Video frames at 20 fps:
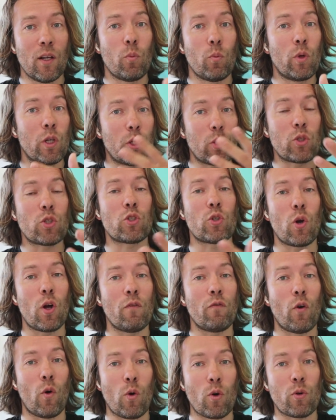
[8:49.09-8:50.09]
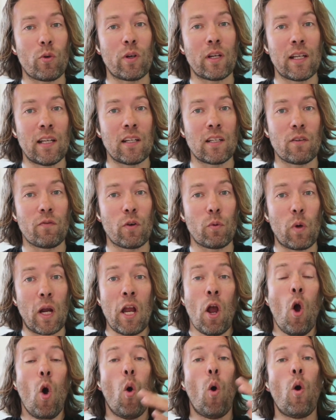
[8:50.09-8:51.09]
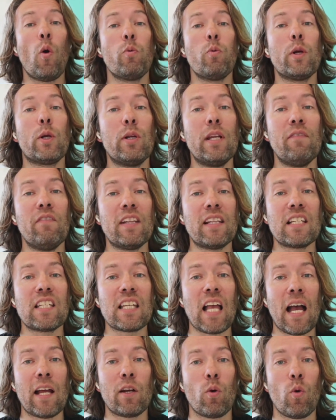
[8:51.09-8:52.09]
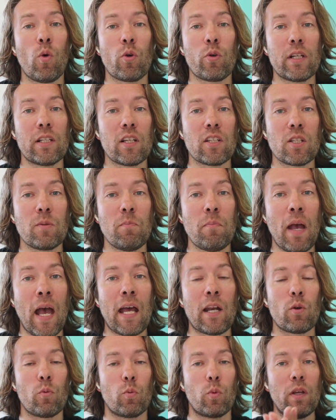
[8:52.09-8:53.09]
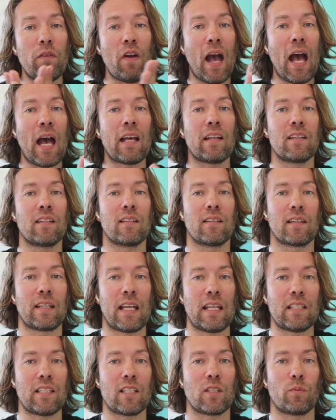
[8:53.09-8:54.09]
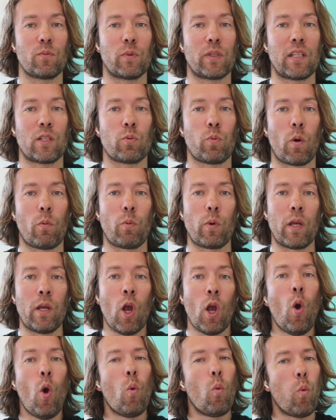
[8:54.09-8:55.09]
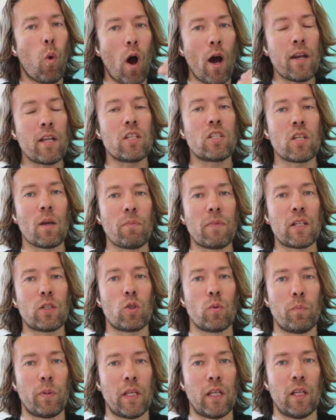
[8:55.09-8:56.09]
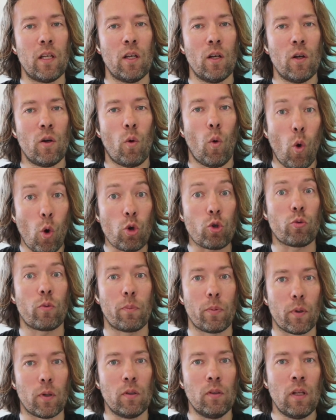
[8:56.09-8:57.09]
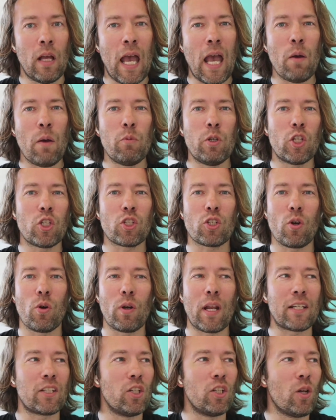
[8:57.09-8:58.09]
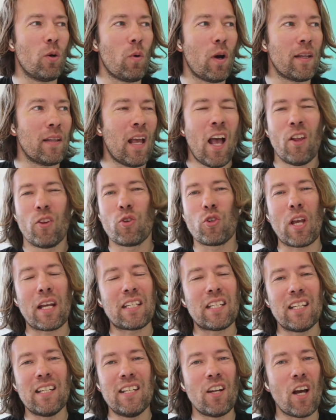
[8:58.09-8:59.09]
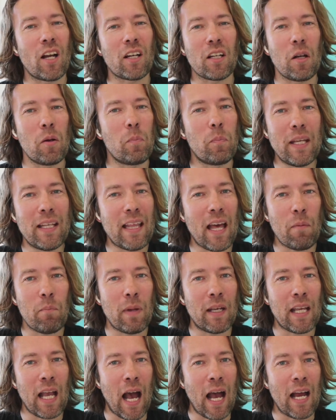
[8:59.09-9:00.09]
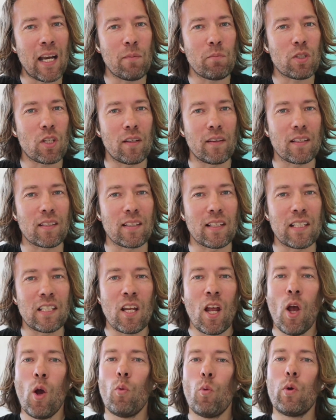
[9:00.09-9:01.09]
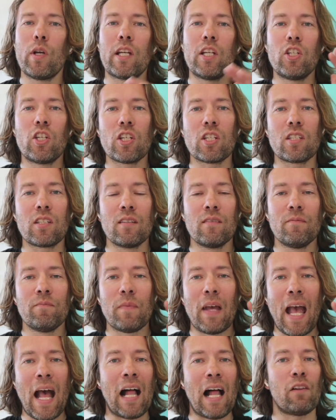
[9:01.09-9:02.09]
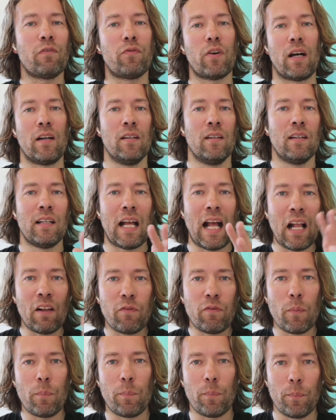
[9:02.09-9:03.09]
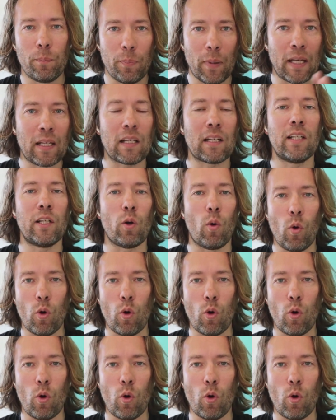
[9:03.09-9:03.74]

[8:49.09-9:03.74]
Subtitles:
We could solve ordering in a different way. Or we could even decide ordering doesn't matter. We've had cases with this where we wanted something to be orderable, and we just go like, you know what? There's actually not going to be that many items on this list. We can just alphabetically